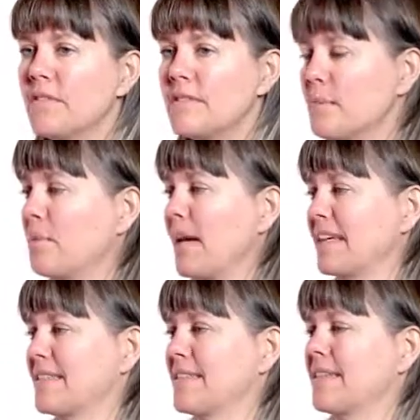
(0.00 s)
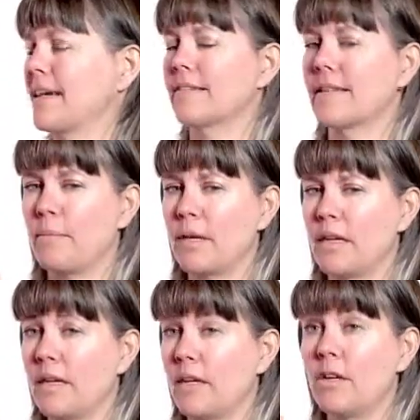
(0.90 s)
simple exercise can
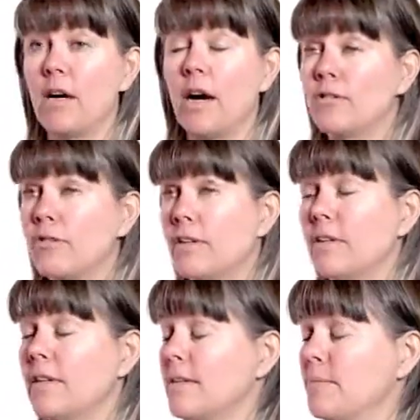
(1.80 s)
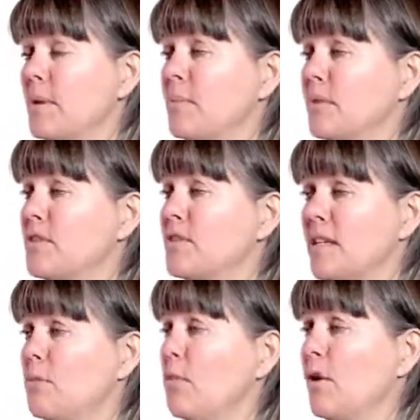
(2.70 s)
mean, I'd rather that people just
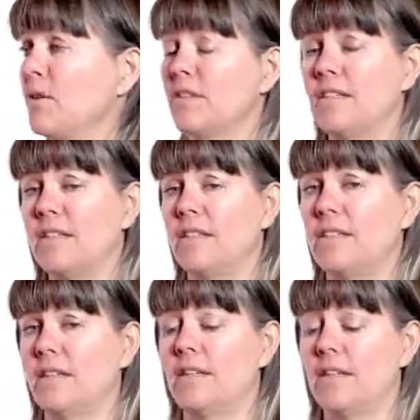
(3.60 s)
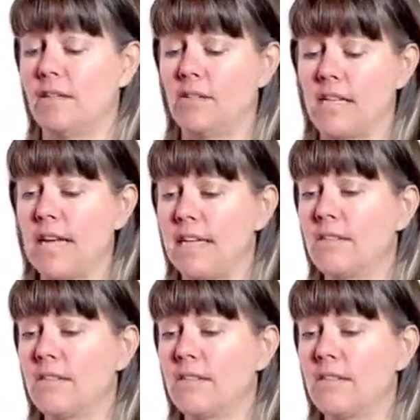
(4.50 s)
did the, you know, standing